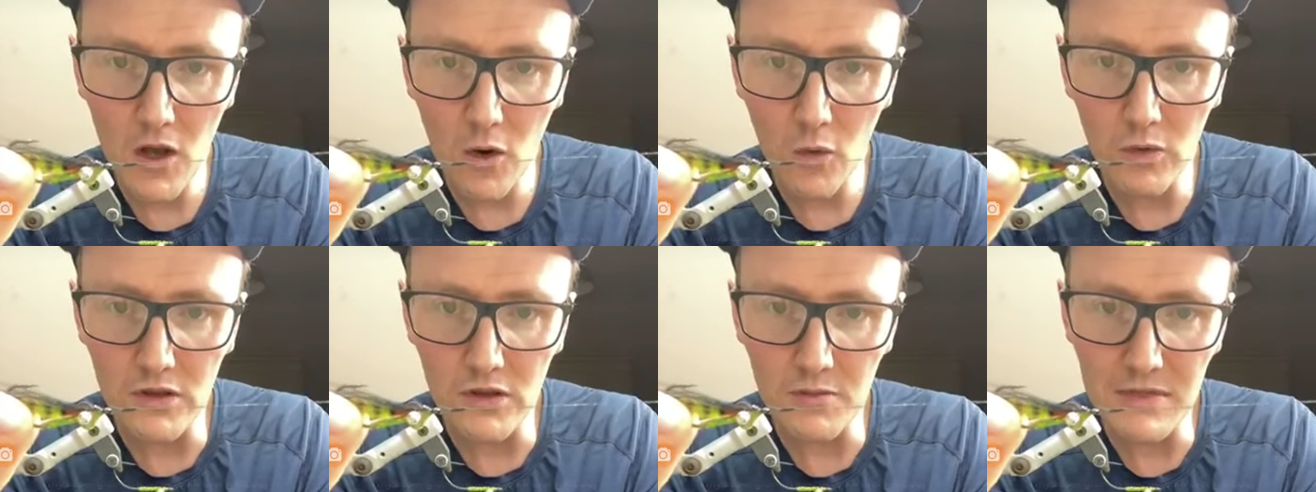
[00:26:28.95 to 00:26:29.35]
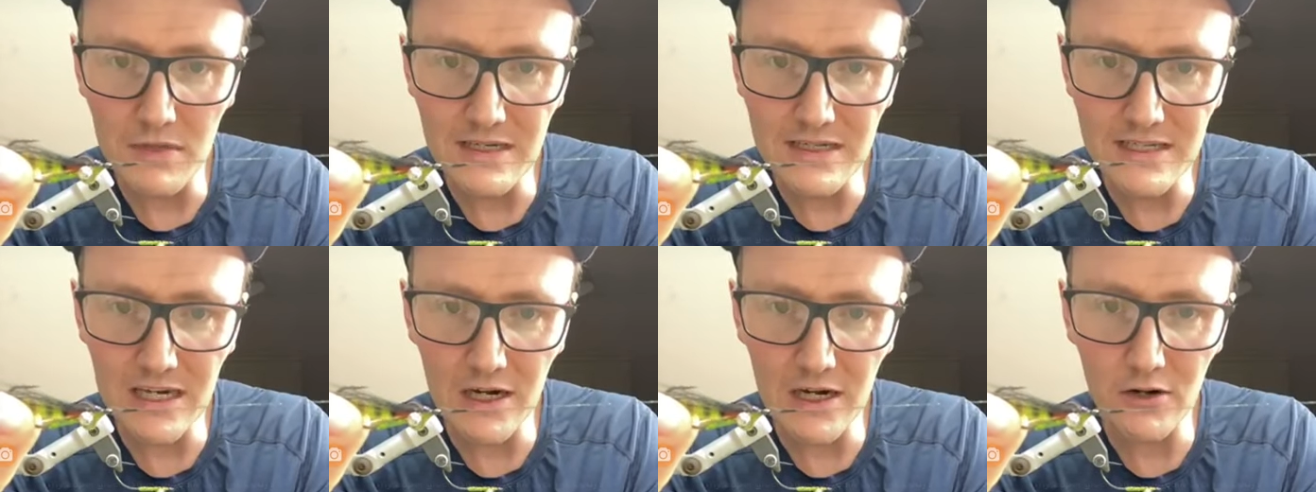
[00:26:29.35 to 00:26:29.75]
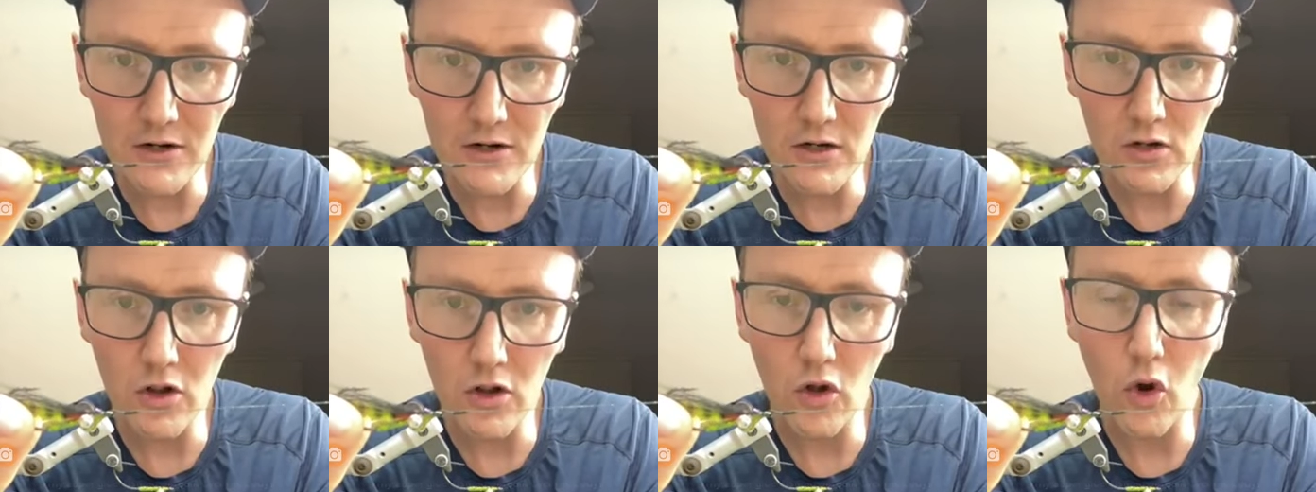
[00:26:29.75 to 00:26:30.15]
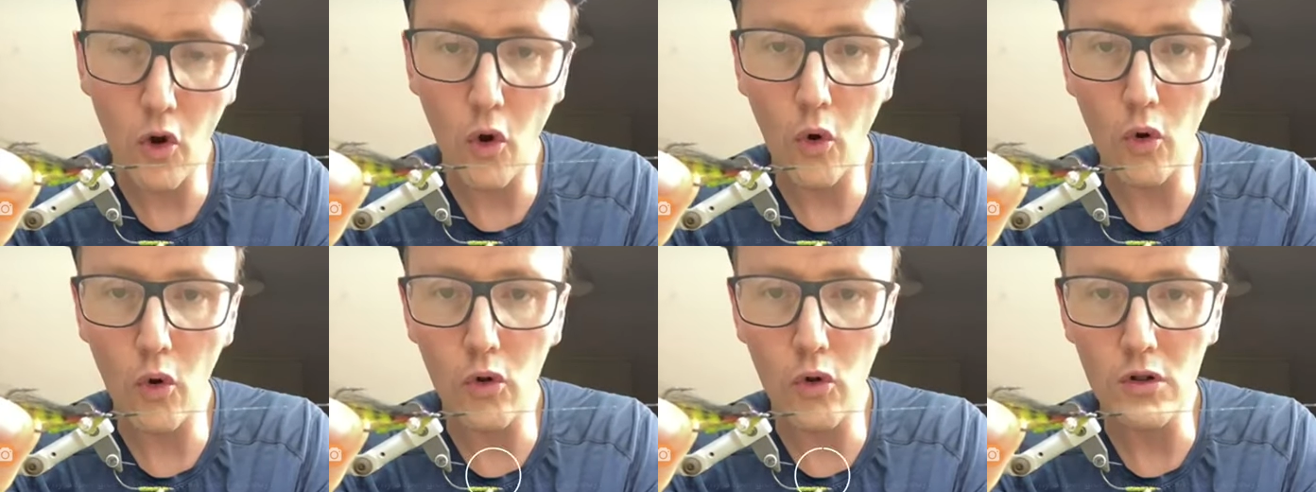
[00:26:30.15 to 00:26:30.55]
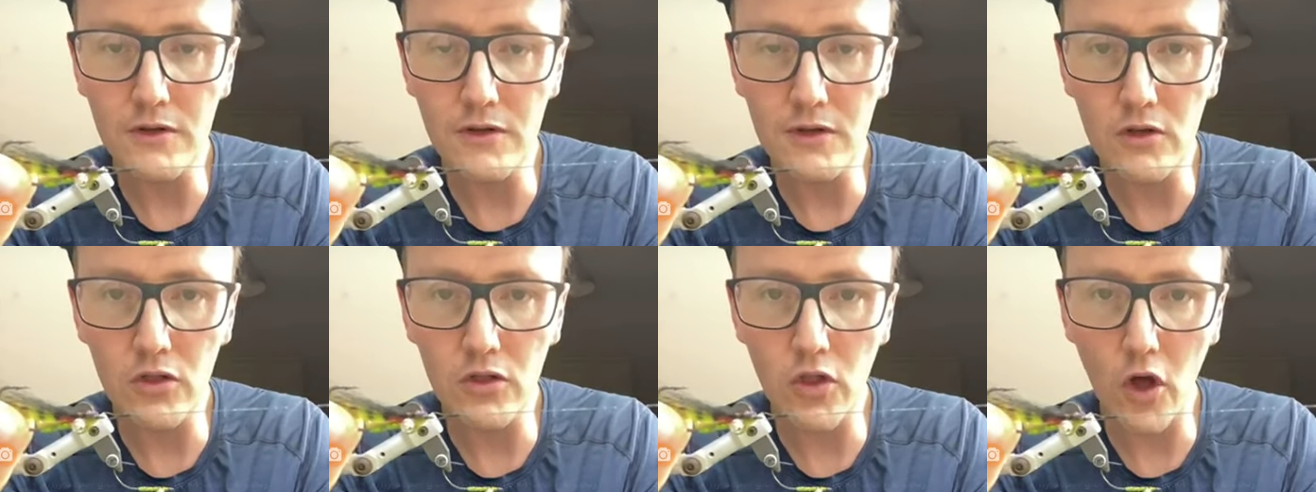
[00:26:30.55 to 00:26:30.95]
with a material called
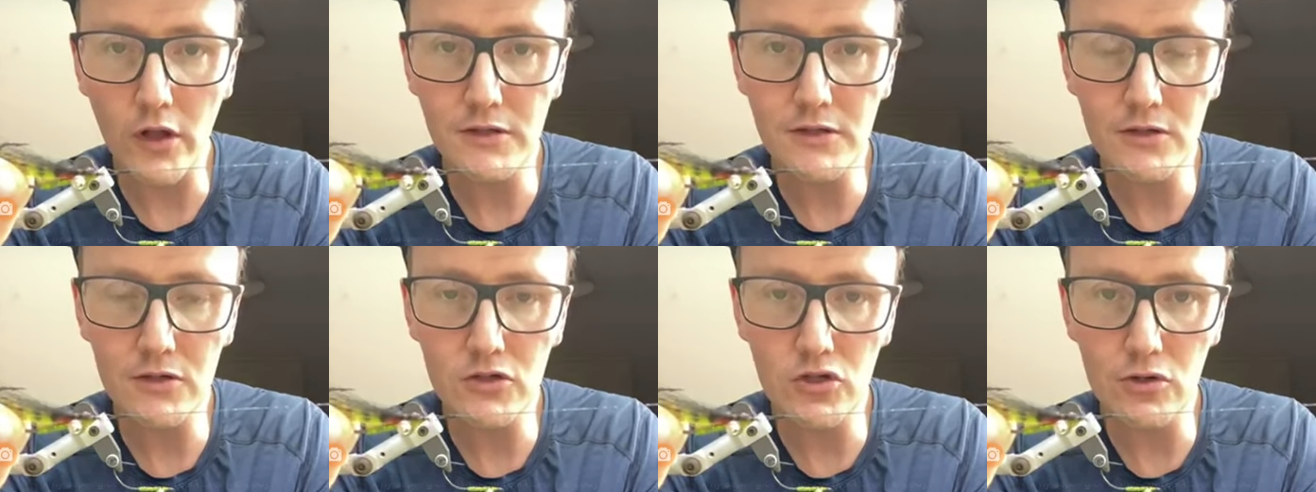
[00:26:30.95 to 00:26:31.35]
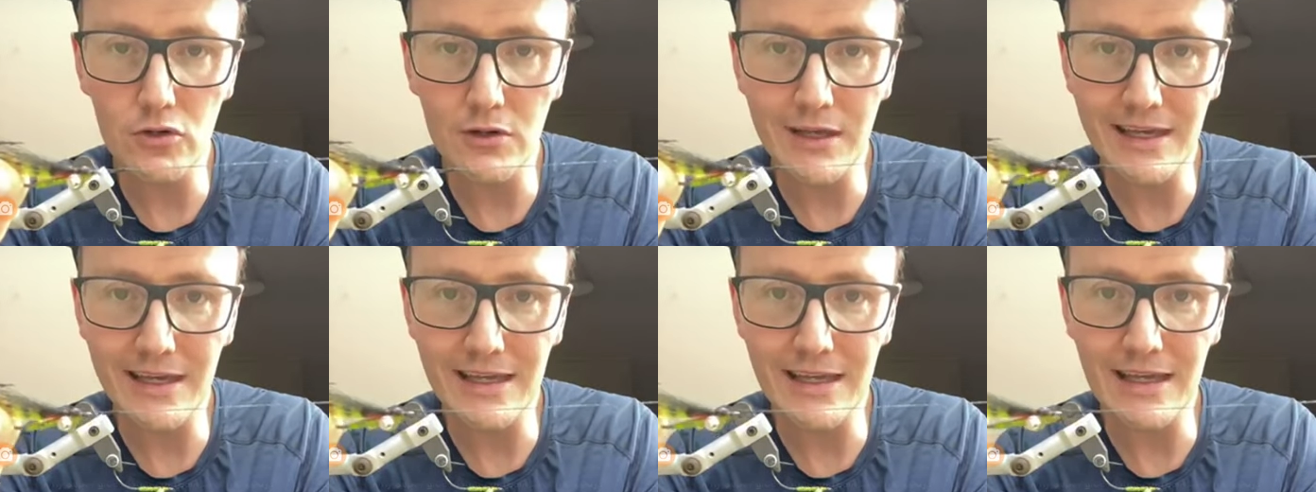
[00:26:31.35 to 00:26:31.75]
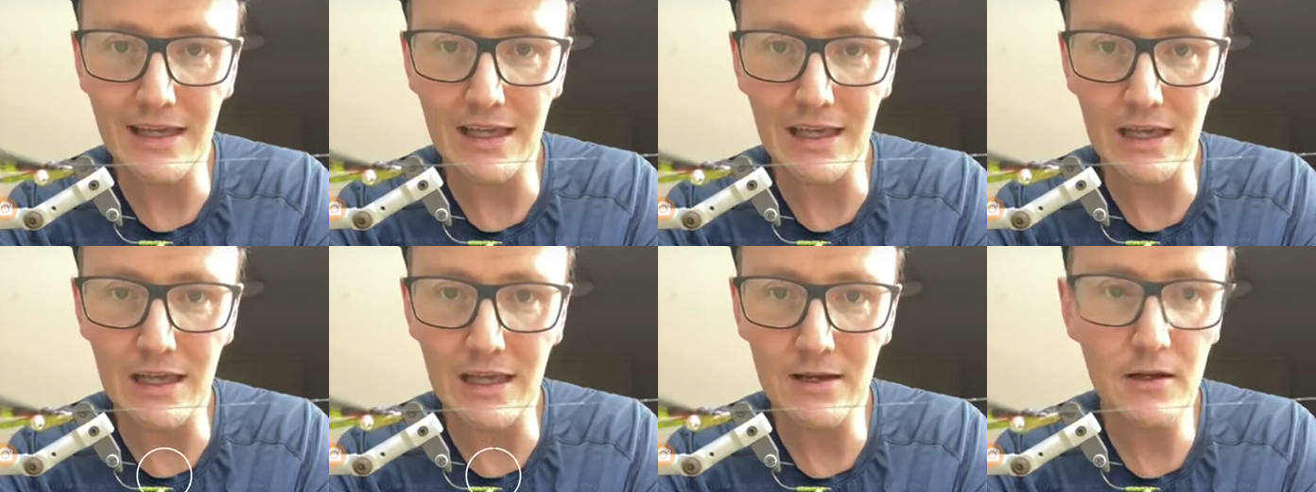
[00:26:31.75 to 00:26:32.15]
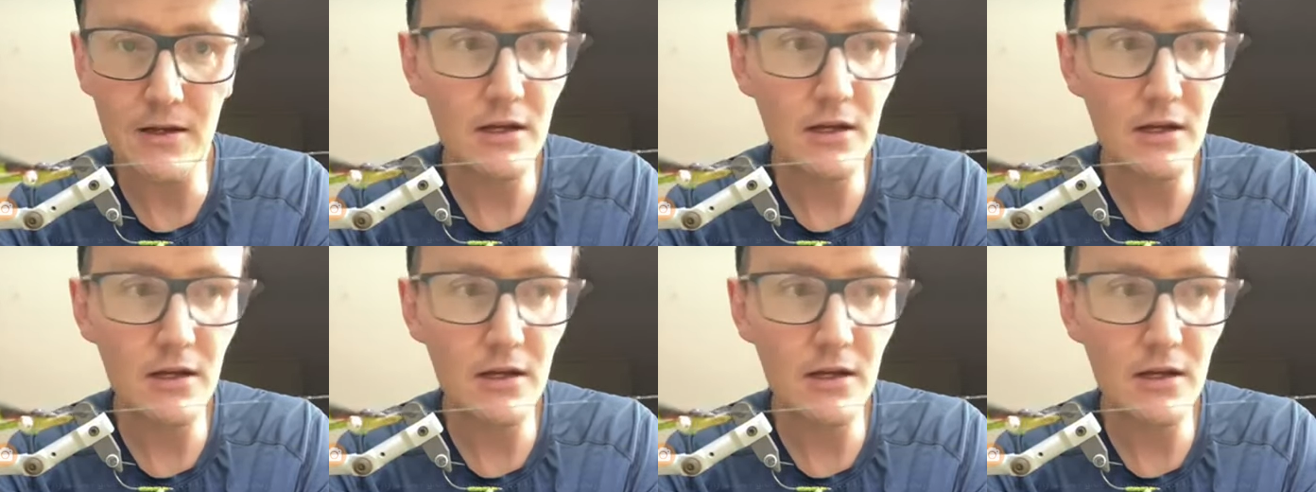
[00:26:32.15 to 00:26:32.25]
not too kinky,